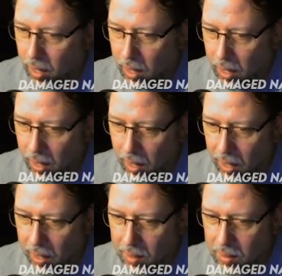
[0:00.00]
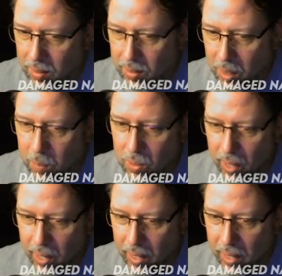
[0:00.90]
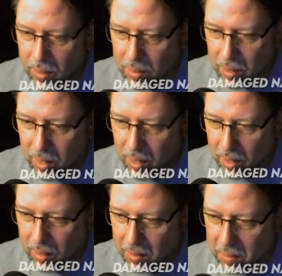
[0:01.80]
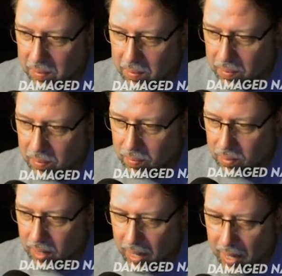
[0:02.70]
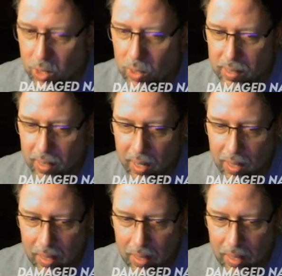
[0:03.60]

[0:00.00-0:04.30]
It seems like it's an interesting idea,